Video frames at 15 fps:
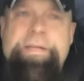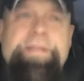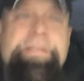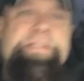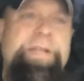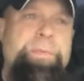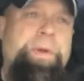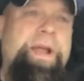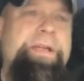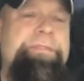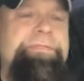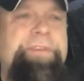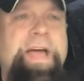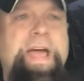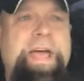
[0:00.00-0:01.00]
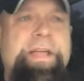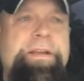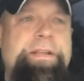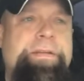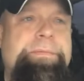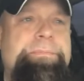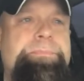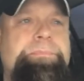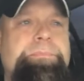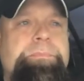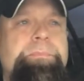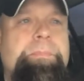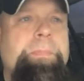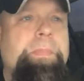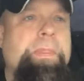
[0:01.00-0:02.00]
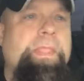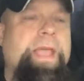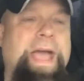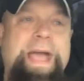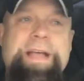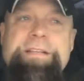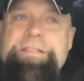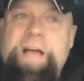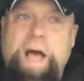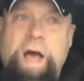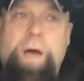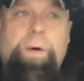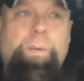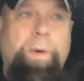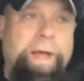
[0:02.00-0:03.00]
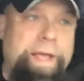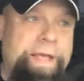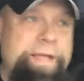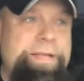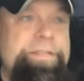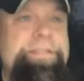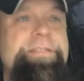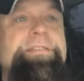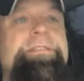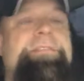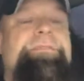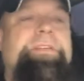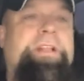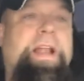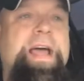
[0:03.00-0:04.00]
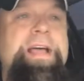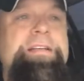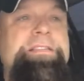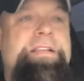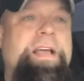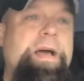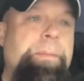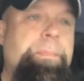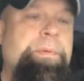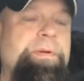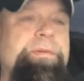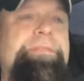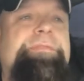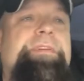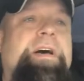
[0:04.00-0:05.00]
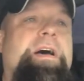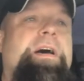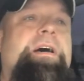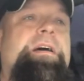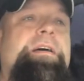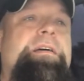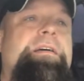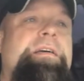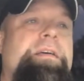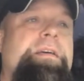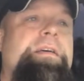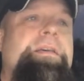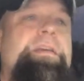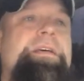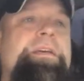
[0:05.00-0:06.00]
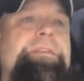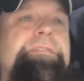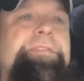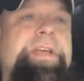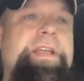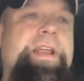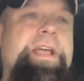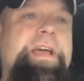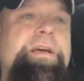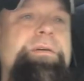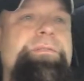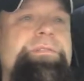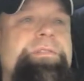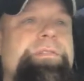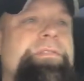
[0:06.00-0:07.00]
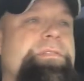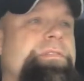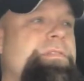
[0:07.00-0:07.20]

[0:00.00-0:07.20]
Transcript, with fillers: see what I can find, as always, for the last couple of uh, videos,